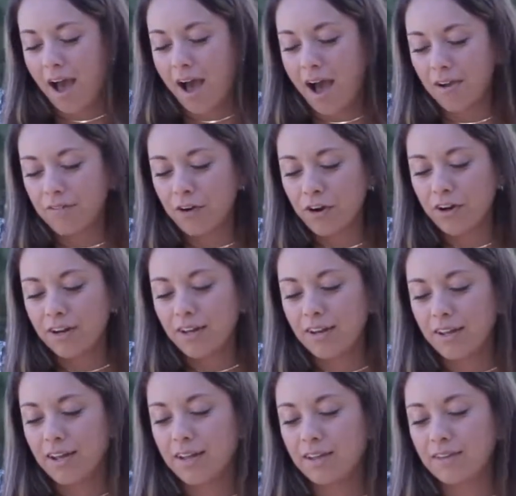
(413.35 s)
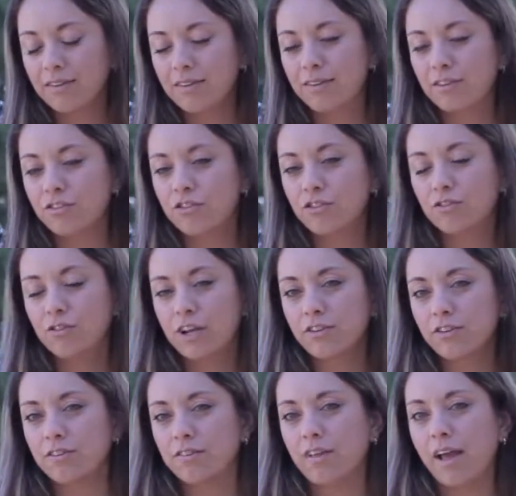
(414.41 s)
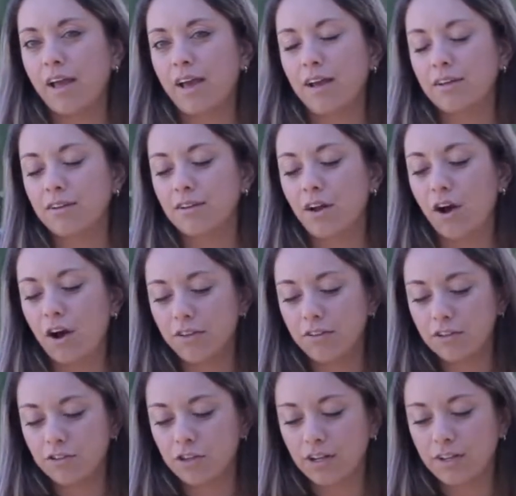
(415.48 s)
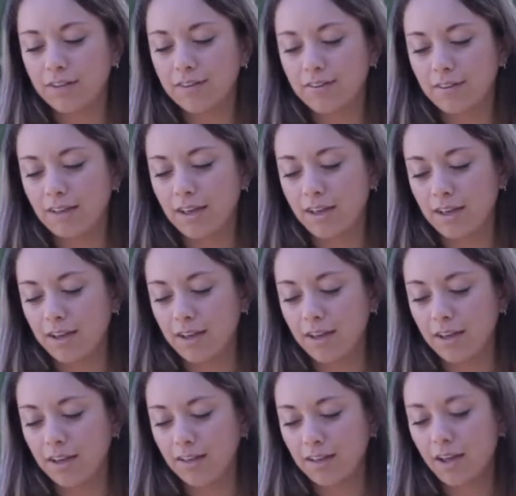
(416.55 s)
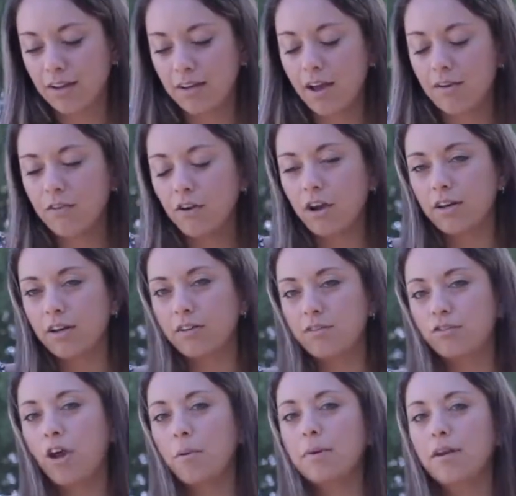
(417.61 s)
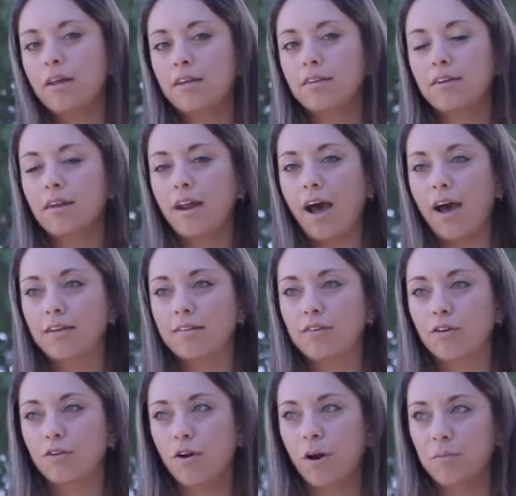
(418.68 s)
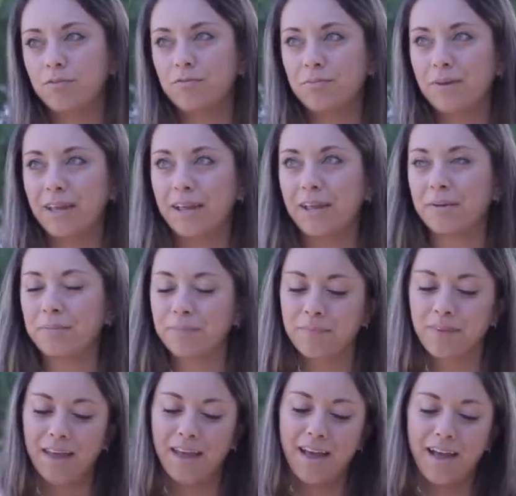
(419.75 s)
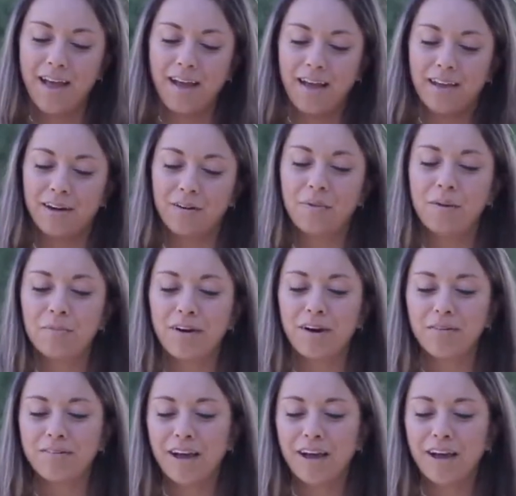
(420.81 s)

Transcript: I've heard it in the strangest land and on the chillest sea, yet never in extremity did it ask a crumb of me. And I remember I was